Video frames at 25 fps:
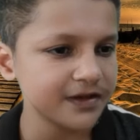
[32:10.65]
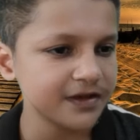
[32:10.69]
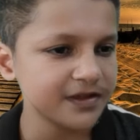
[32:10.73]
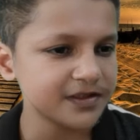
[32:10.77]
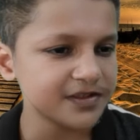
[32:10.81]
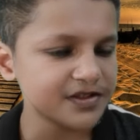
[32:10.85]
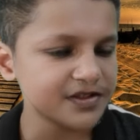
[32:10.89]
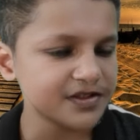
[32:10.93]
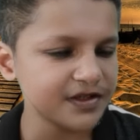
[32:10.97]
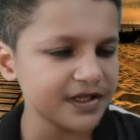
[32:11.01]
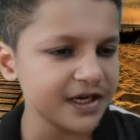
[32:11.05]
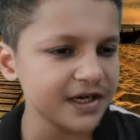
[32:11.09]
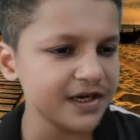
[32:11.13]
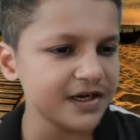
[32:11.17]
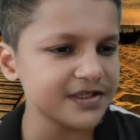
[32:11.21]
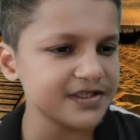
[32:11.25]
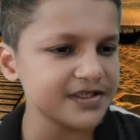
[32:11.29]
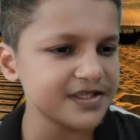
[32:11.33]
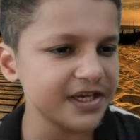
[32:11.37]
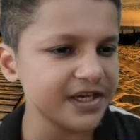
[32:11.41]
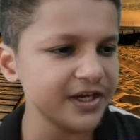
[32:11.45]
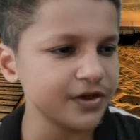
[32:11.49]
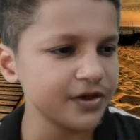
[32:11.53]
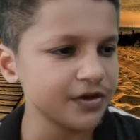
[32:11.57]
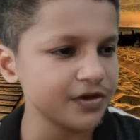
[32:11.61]
So there's
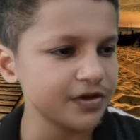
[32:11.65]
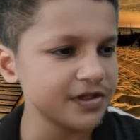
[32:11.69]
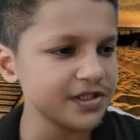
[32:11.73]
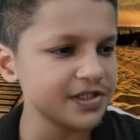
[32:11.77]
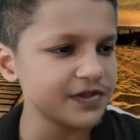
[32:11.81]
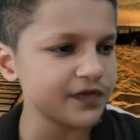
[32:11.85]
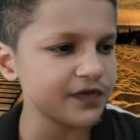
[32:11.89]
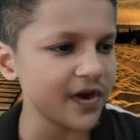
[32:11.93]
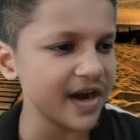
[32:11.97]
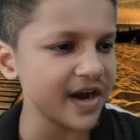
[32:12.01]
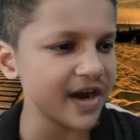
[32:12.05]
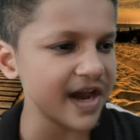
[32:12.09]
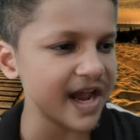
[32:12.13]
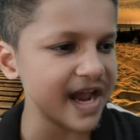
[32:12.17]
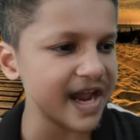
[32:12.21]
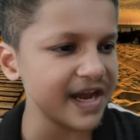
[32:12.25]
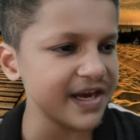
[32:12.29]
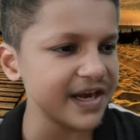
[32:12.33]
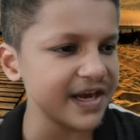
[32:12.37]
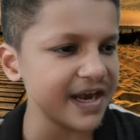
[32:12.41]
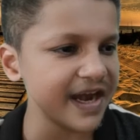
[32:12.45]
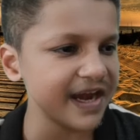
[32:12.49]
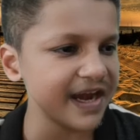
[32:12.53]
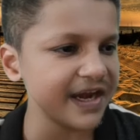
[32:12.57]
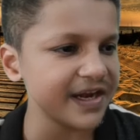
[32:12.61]
heroes for hire
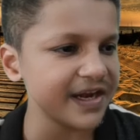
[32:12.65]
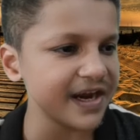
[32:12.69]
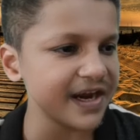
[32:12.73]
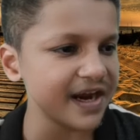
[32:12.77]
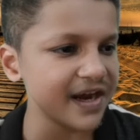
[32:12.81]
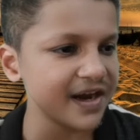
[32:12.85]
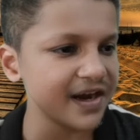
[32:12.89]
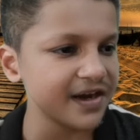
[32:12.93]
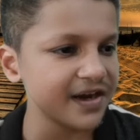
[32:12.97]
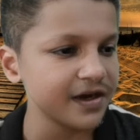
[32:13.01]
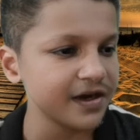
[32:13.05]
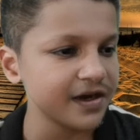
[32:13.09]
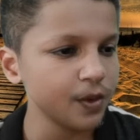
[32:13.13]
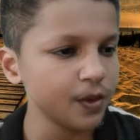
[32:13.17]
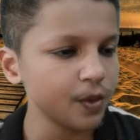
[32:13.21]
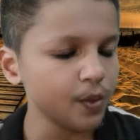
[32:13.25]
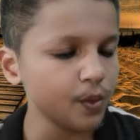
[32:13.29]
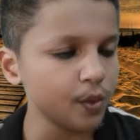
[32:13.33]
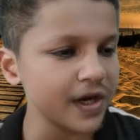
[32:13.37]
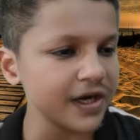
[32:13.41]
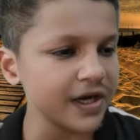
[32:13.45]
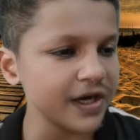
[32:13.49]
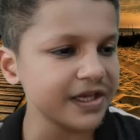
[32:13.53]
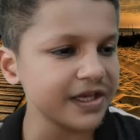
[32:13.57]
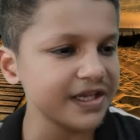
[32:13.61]
and are
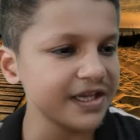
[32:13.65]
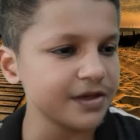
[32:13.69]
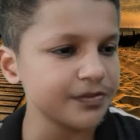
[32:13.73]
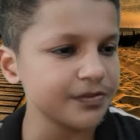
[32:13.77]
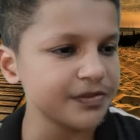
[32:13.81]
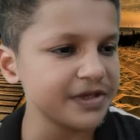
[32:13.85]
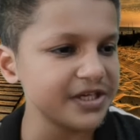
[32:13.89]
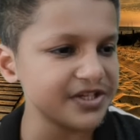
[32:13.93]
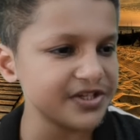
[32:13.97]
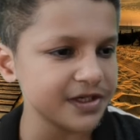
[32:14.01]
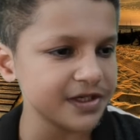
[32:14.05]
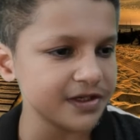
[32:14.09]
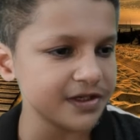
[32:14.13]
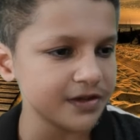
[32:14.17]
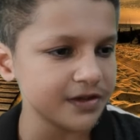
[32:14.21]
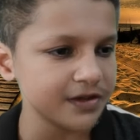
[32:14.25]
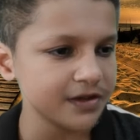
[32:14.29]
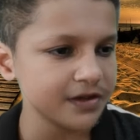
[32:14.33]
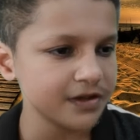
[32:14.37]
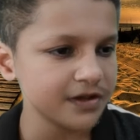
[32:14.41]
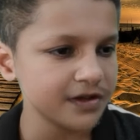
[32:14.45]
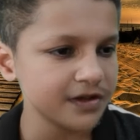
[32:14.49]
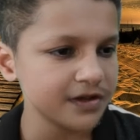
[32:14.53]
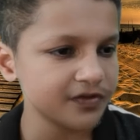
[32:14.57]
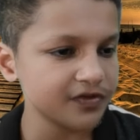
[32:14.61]
working a mission
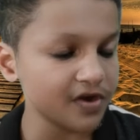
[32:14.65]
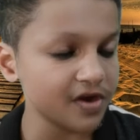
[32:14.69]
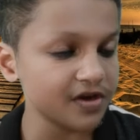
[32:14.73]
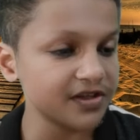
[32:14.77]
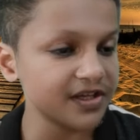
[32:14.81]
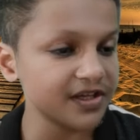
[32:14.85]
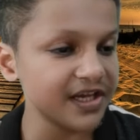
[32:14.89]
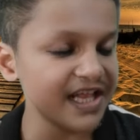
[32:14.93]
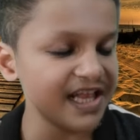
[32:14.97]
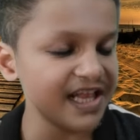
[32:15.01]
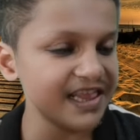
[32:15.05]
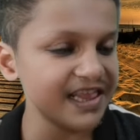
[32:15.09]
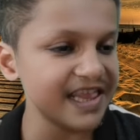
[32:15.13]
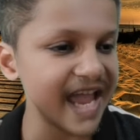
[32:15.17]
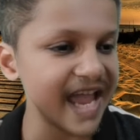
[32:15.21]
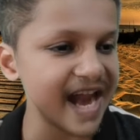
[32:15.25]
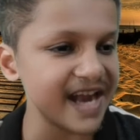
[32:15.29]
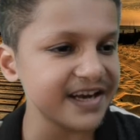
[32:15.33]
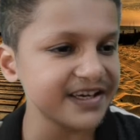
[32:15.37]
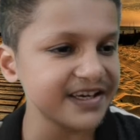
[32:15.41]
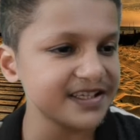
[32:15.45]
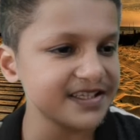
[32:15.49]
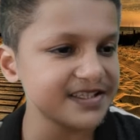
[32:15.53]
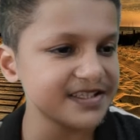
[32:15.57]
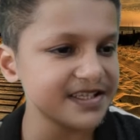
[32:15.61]
for the
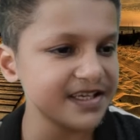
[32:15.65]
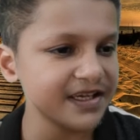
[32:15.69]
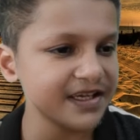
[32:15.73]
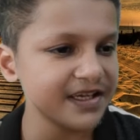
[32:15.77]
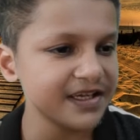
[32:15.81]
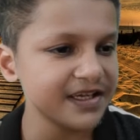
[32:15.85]
hilariously